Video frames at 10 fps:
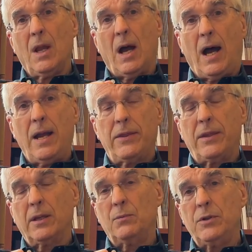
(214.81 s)
I
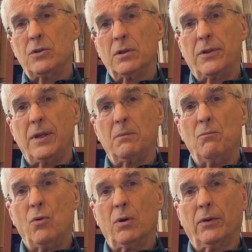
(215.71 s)
think we should think
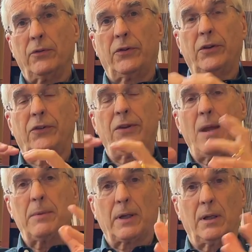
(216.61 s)
more
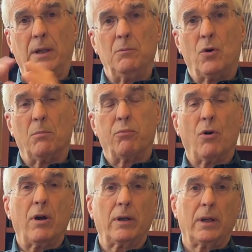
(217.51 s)
systemically, more
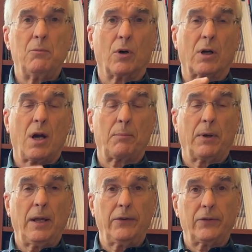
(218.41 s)
broadly, more
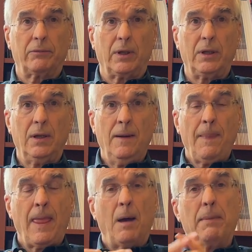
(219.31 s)
comprehensively
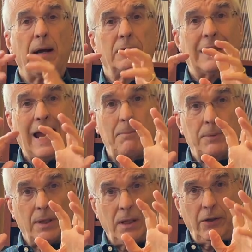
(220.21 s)
about
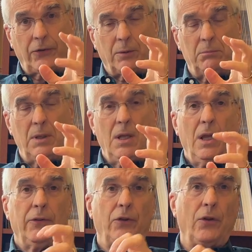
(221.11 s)
capitalism
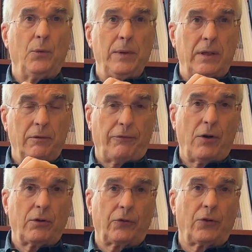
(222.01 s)
so that we can
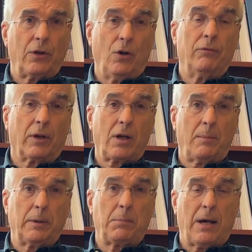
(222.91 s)
focus on
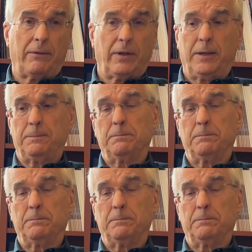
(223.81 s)
overcoming poverty.